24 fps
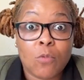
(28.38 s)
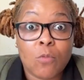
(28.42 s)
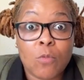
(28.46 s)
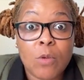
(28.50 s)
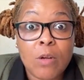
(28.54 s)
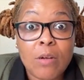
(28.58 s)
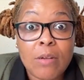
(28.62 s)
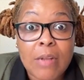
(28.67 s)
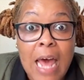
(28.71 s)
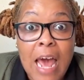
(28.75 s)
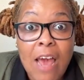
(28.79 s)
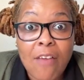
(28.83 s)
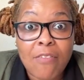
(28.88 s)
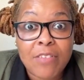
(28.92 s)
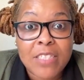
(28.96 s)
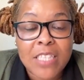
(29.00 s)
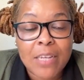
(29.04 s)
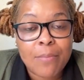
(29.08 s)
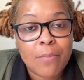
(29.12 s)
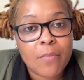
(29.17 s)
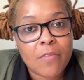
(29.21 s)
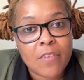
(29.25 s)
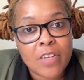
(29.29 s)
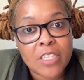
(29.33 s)
real life
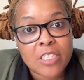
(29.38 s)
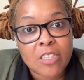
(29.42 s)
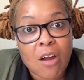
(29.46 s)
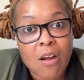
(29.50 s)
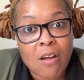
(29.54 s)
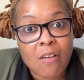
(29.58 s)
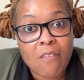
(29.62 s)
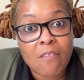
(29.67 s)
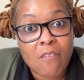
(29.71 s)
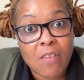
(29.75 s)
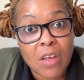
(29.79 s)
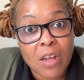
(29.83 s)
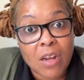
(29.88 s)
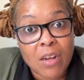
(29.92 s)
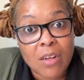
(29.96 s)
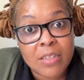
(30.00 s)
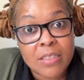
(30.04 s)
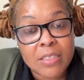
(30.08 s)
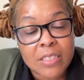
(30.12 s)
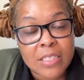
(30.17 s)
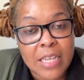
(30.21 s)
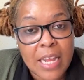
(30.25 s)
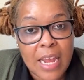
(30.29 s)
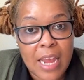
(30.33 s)
some of us are
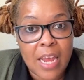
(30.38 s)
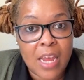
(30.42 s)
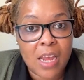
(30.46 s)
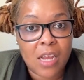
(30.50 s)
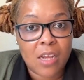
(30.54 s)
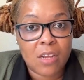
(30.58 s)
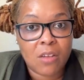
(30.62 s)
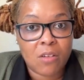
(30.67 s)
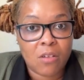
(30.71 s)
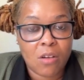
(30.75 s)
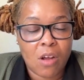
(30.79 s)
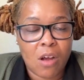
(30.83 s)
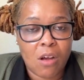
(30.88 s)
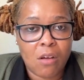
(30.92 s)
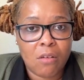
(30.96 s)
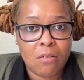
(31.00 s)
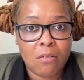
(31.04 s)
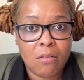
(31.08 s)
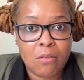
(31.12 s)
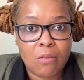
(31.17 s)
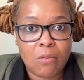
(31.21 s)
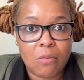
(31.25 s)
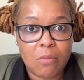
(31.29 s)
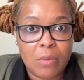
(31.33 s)
villains, and
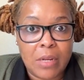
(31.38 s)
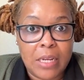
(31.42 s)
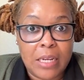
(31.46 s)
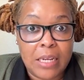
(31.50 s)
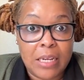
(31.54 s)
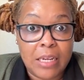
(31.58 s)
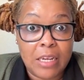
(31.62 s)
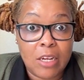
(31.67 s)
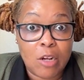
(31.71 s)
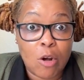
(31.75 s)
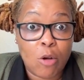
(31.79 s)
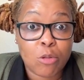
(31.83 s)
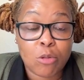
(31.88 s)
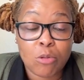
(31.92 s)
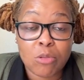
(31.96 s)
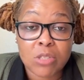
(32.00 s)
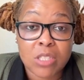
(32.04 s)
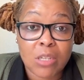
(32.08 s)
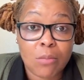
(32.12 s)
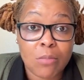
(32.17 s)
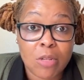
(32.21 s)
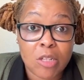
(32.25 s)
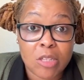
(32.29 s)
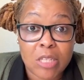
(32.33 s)
we go through
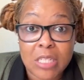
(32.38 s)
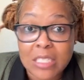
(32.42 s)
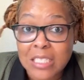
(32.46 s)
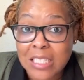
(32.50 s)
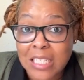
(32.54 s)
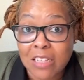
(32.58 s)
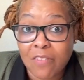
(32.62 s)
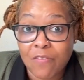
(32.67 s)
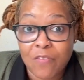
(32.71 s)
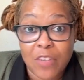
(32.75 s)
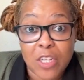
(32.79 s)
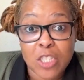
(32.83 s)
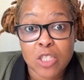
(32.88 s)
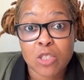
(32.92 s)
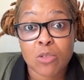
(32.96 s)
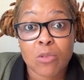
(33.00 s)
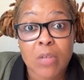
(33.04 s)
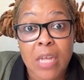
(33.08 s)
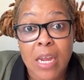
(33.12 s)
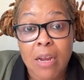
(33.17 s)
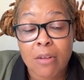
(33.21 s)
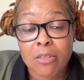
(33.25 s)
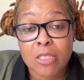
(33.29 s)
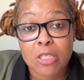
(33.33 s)
some of the things that the
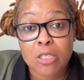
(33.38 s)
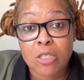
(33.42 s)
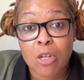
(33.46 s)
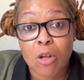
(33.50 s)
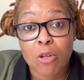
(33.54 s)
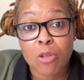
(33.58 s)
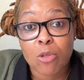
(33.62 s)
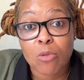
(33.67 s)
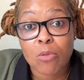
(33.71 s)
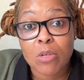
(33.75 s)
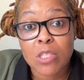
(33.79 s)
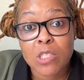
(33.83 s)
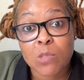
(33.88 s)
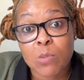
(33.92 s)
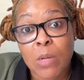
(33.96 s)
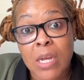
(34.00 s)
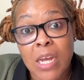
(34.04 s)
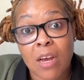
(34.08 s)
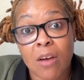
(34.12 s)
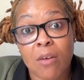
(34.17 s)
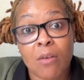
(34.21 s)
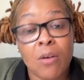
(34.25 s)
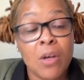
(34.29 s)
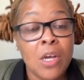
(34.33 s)
fictional characters go through as
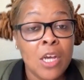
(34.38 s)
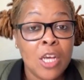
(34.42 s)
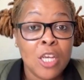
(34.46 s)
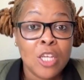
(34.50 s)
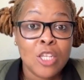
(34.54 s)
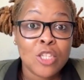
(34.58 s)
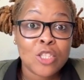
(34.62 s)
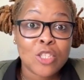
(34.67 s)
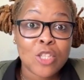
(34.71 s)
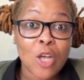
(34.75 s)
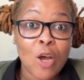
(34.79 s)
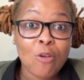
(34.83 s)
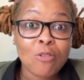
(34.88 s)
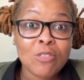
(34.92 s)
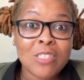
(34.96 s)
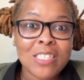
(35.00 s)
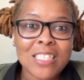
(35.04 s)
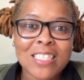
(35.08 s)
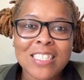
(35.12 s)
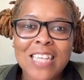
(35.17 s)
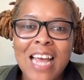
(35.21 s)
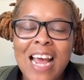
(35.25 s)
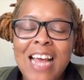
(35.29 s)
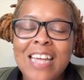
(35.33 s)
well. So
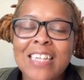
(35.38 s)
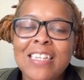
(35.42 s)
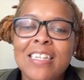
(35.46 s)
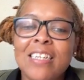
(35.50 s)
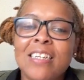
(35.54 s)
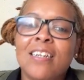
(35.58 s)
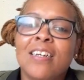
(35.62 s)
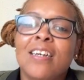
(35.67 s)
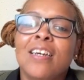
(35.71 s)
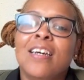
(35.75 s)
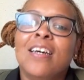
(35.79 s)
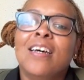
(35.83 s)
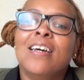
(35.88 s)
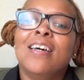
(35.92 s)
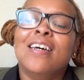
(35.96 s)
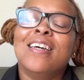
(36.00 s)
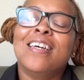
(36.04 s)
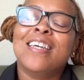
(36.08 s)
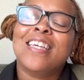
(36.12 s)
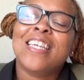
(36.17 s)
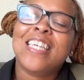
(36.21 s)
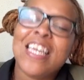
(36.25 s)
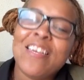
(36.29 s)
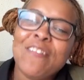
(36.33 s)
just kind of
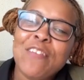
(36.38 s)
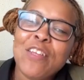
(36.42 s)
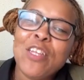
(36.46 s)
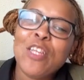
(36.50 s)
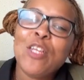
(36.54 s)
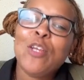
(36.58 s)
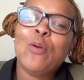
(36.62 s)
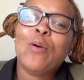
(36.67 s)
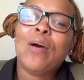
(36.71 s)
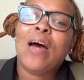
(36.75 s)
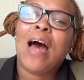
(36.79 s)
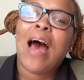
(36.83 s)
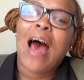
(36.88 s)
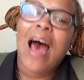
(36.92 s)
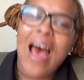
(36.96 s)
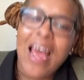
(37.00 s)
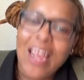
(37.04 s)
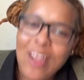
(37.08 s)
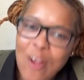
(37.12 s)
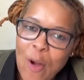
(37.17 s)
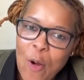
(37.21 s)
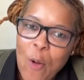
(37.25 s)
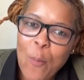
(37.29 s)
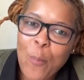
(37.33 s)
giving you an
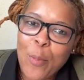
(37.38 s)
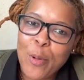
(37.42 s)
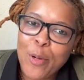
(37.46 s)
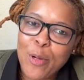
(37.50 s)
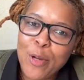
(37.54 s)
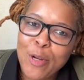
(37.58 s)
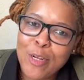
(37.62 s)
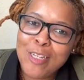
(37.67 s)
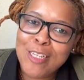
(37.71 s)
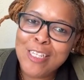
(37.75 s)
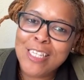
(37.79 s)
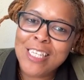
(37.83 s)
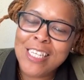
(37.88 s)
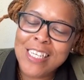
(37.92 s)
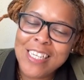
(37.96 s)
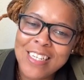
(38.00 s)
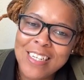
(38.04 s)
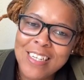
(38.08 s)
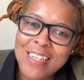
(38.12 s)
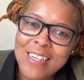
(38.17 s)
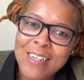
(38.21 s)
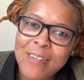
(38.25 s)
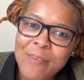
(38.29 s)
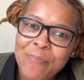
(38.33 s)
eye opener
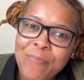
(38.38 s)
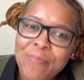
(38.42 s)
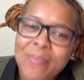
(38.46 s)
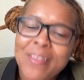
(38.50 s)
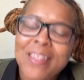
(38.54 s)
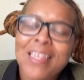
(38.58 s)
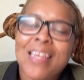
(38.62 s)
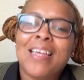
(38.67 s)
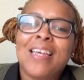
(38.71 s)
to,